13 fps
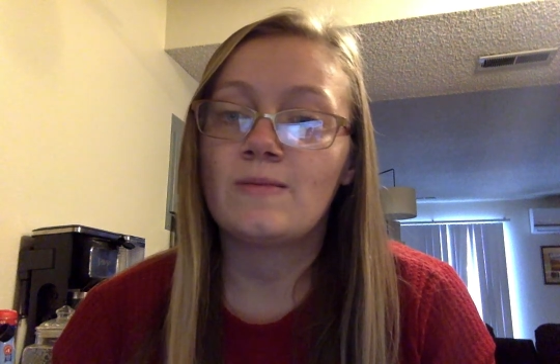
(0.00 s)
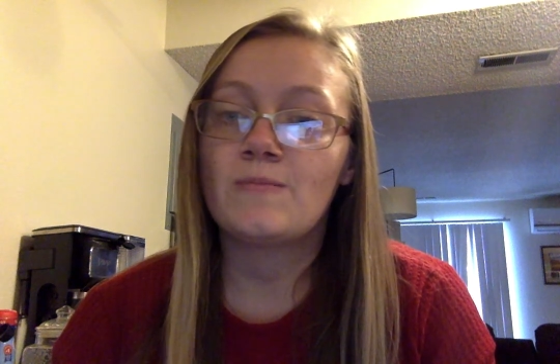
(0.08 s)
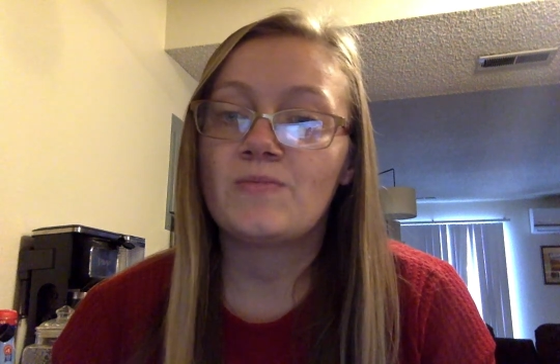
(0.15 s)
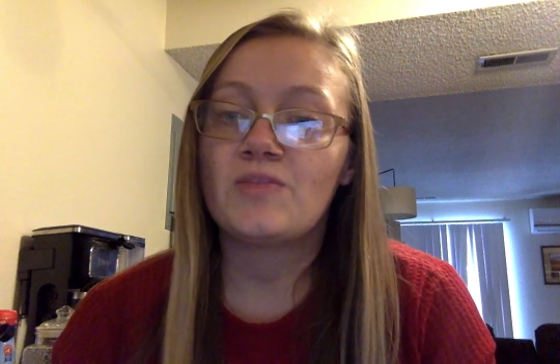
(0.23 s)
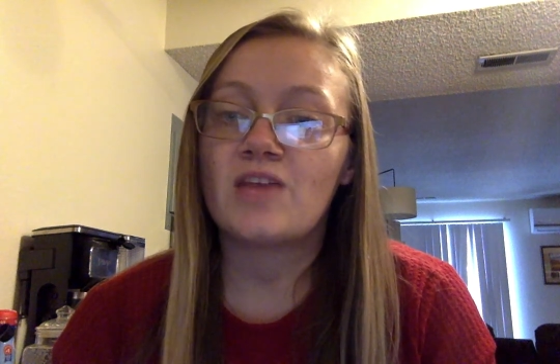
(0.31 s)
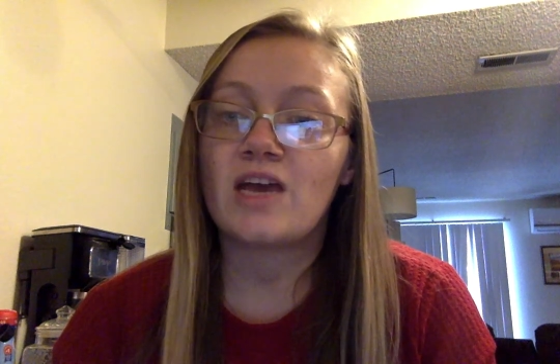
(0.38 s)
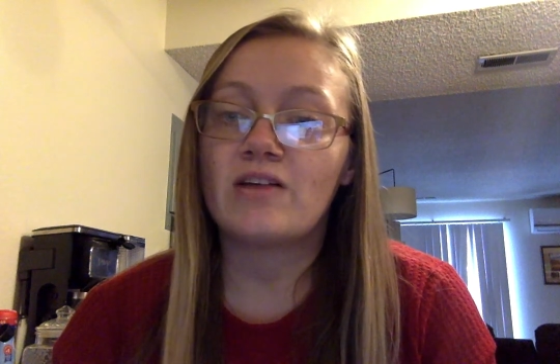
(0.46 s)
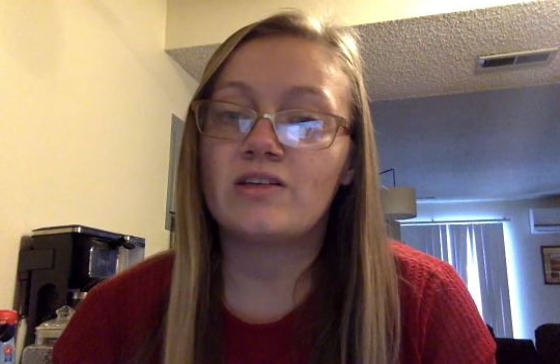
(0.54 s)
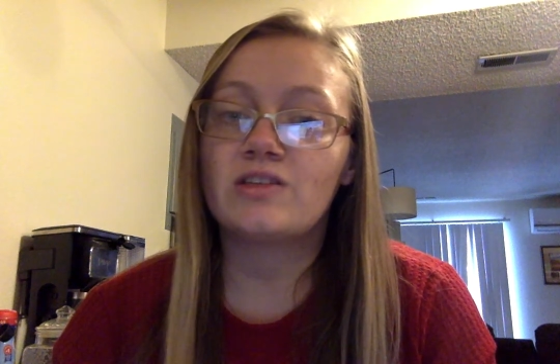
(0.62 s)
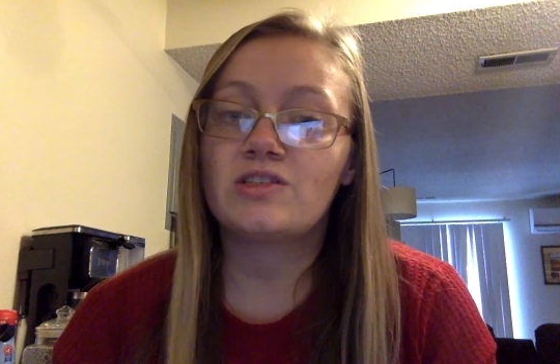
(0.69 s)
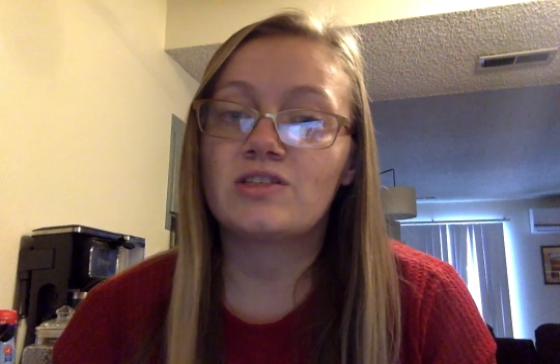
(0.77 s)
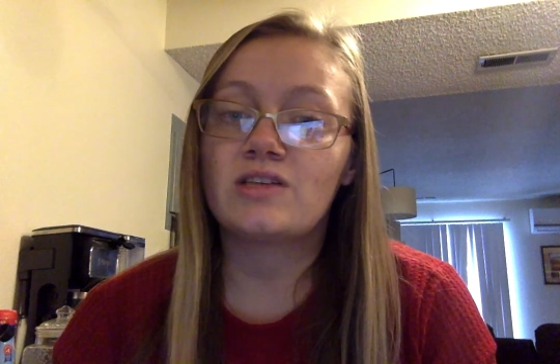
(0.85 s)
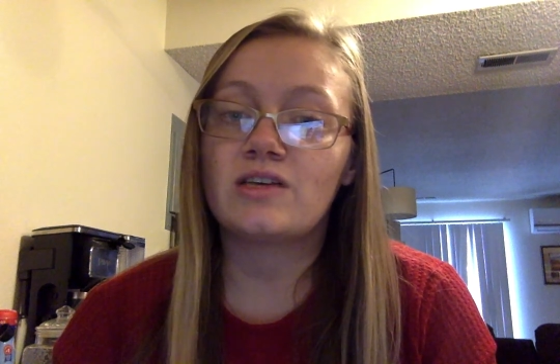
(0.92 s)
knowledge,
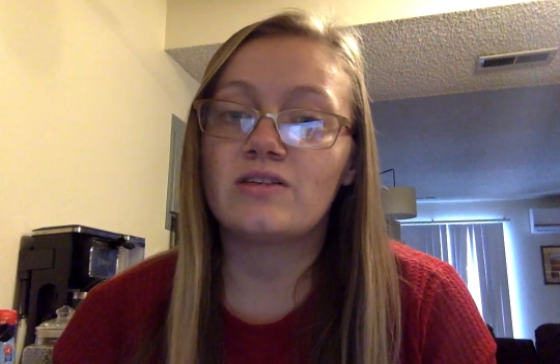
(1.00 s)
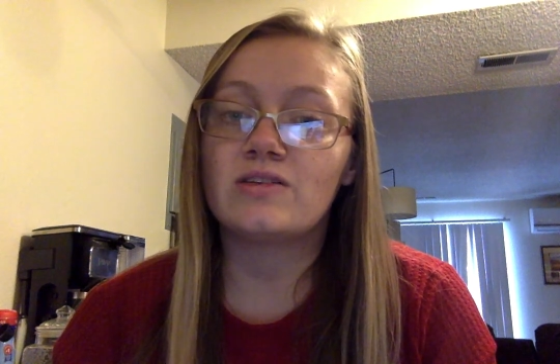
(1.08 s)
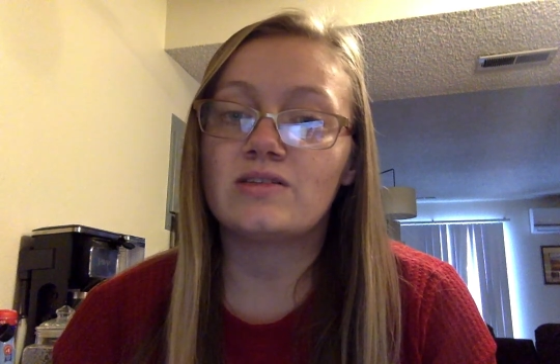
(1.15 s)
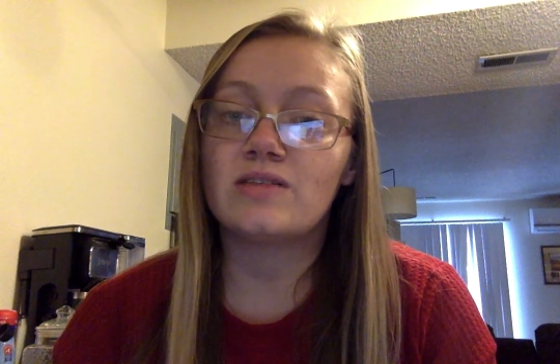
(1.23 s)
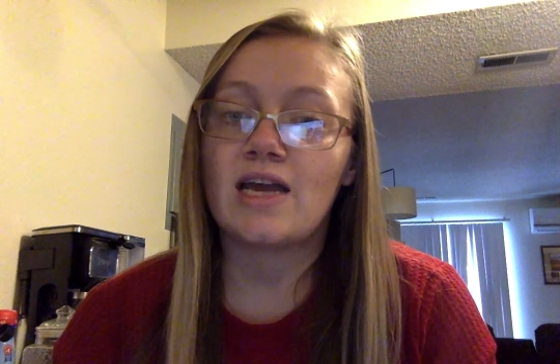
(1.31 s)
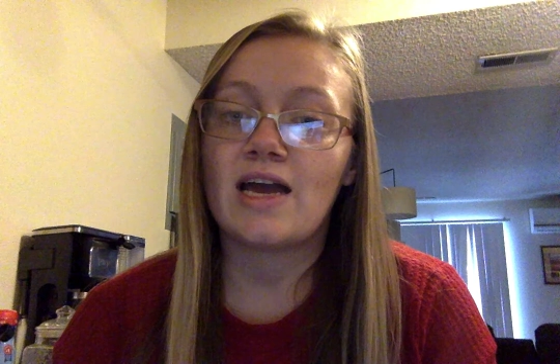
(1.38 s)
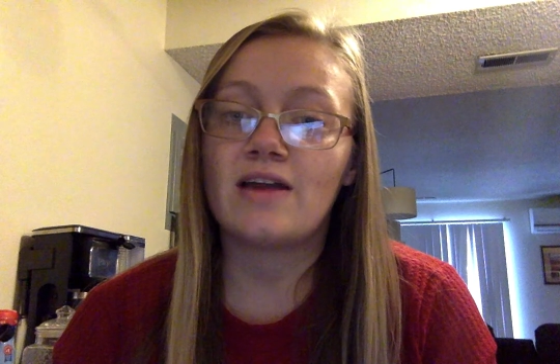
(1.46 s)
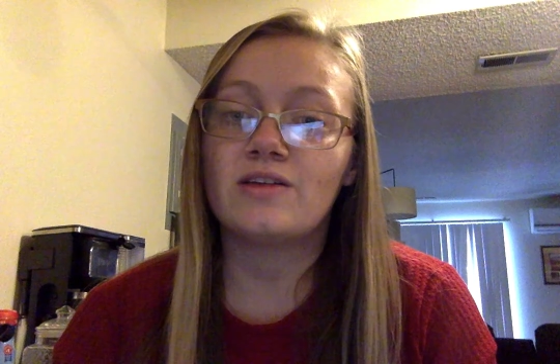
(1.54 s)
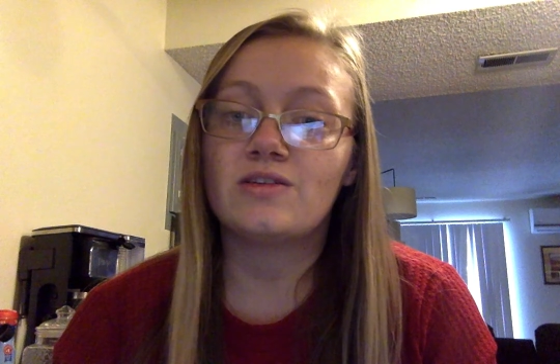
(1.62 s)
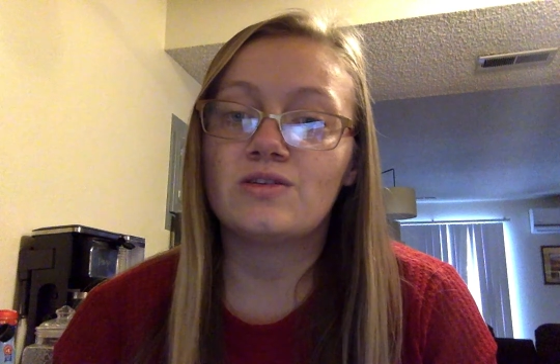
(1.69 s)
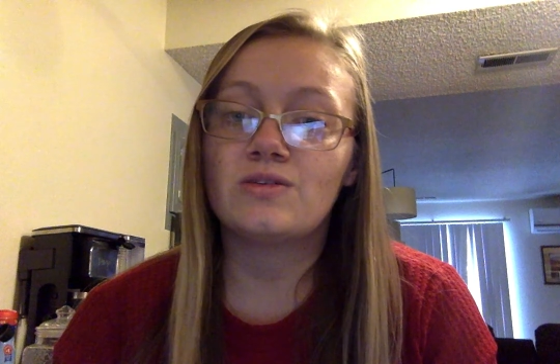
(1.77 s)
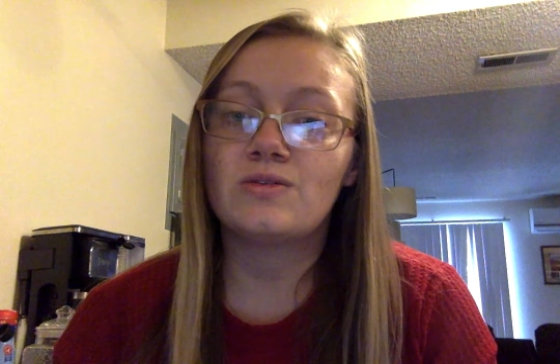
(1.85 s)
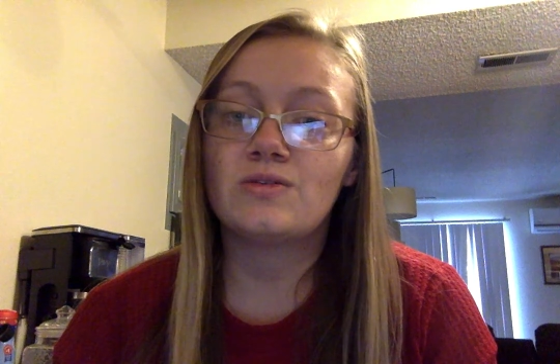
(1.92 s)
skills, and
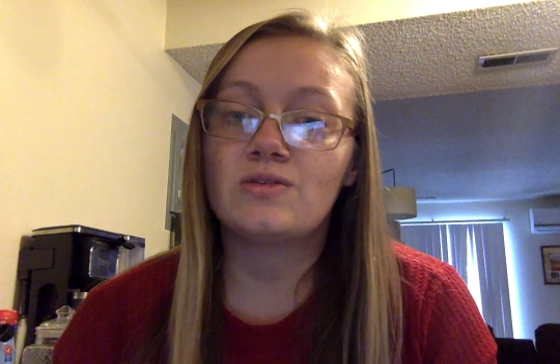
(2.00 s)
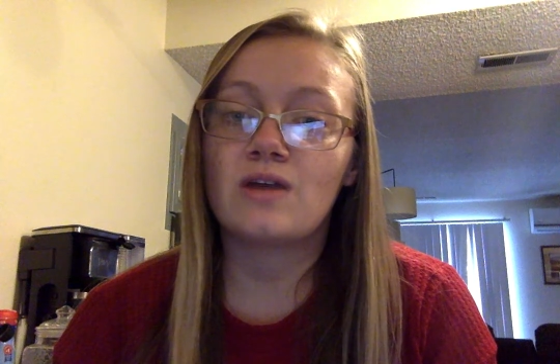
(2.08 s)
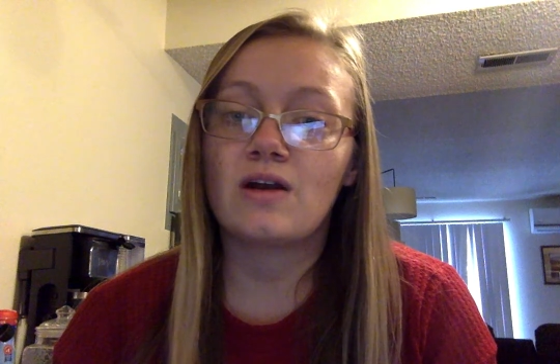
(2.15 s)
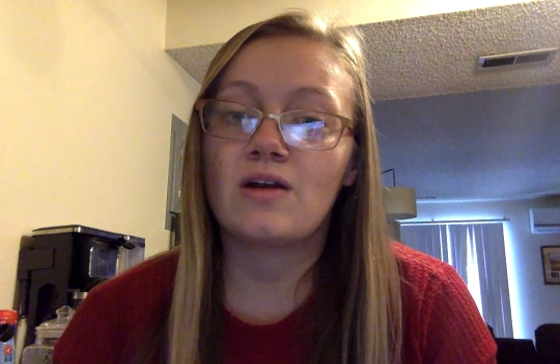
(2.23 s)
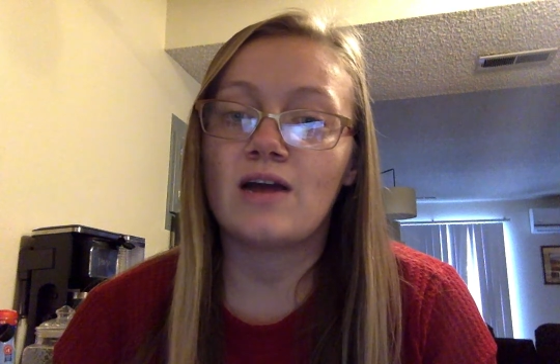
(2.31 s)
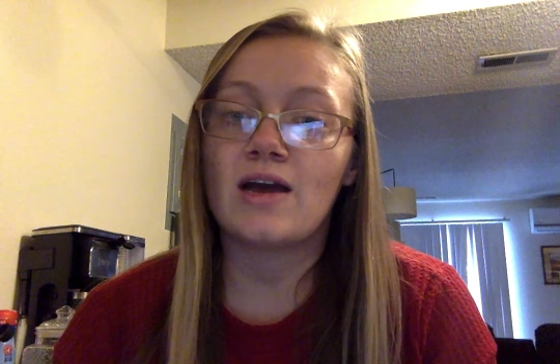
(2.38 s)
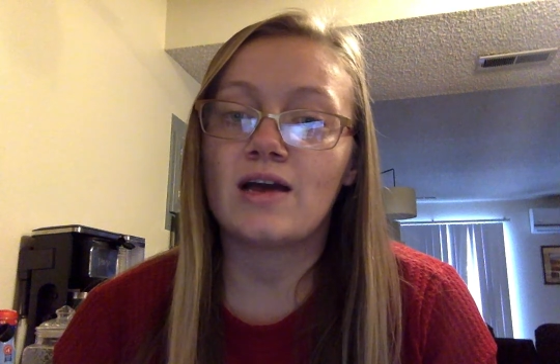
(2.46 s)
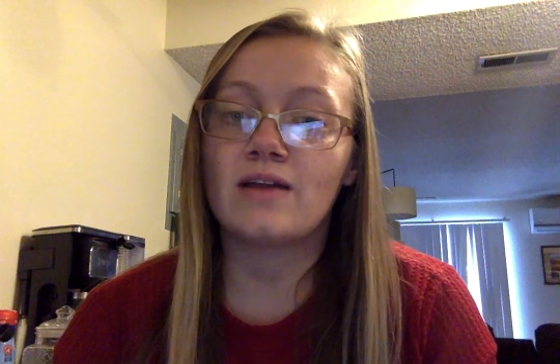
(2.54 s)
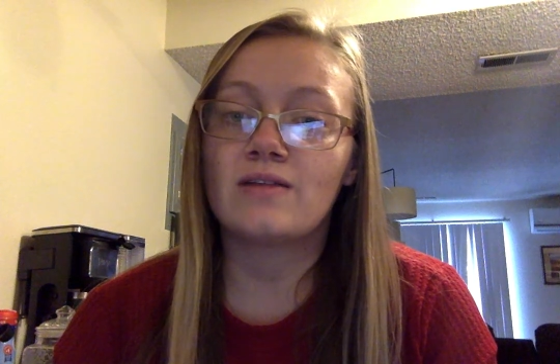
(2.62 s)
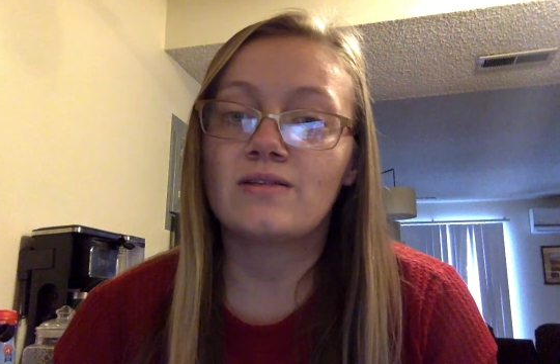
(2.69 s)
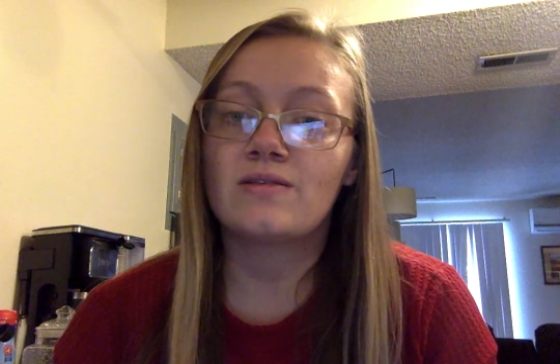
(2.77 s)
attitudes are not